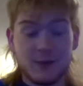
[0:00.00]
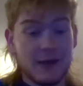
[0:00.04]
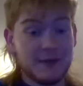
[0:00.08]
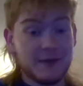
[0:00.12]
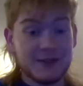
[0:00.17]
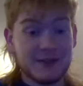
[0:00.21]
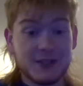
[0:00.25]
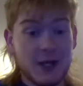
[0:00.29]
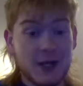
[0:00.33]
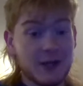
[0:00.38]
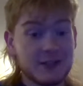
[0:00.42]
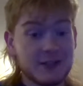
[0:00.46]
We
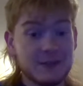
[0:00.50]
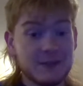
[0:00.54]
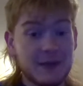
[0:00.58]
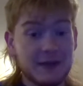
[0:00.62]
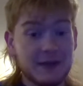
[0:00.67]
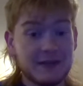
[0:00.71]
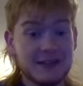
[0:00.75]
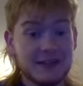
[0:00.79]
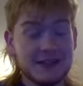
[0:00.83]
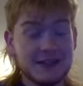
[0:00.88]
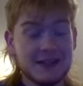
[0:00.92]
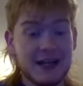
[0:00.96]
haven't talked
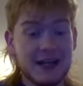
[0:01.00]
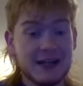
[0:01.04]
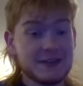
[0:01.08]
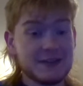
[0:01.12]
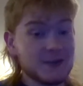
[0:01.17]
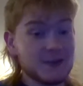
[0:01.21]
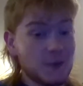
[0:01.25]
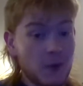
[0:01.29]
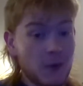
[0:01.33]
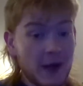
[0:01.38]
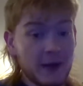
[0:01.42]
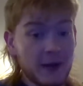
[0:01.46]
about these guys
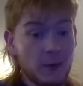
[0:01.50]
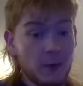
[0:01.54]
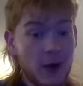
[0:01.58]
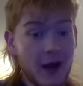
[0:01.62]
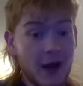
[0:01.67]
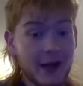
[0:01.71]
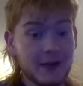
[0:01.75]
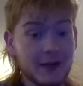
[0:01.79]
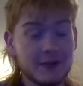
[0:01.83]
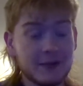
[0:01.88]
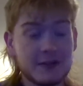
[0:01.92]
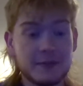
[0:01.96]
in quite a
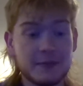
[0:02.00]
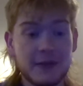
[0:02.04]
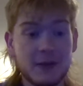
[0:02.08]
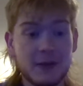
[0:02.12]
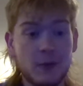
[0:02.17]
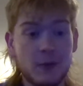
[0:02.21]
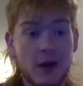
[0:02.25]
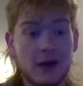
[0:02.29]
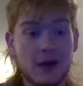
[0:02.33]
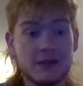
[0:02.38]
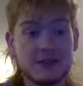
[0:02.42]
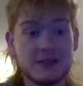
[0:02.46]
while. It's been
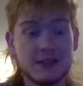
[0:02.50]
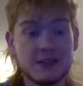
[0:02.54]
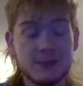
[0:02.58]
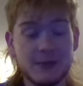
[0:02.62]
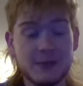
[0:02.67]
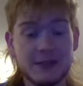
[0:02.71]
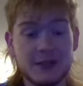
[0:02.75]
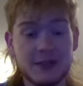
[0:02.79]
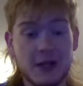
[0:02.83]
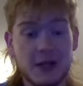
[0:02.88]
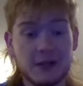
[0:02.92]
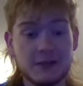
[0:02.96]
a while since
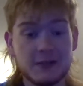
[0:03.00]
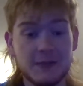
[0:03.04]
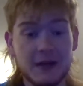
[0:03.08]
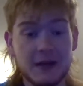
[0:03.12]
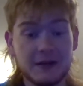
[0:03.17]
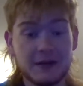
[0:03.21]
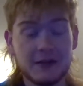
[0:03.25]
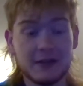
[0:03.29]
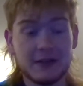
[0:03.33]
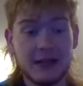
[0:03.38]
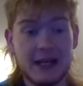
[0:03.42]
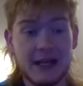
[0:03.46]
we talked
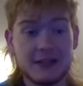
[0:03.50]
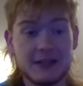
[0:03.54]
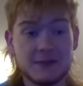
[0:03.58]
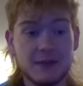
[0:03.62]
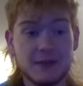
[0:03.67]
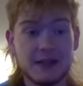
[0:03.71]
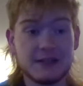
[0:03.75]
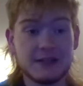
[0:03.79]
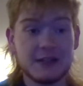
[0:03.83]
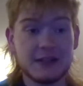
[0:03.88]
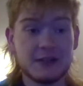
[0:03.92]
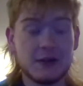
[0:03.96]
about their last
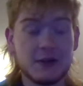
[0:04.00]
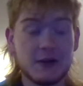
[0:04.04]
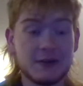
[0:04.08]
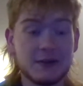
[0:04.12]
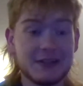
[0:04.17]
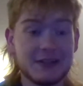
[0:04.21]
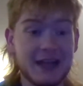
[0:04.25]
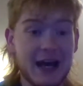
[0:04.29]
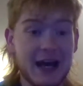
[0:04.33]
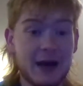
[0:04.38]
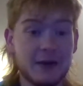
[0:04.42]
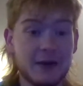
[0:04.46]
race at
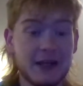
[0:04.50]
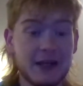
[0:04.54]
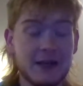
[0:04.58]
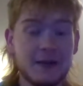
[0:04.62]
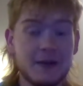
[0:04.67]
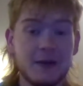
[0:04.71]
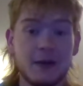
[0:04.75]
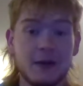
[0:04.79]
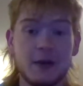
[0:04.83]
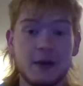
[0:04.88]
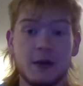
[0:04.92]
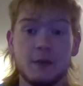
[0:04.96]
Kern
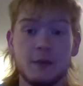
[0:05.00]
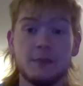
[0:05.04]
County.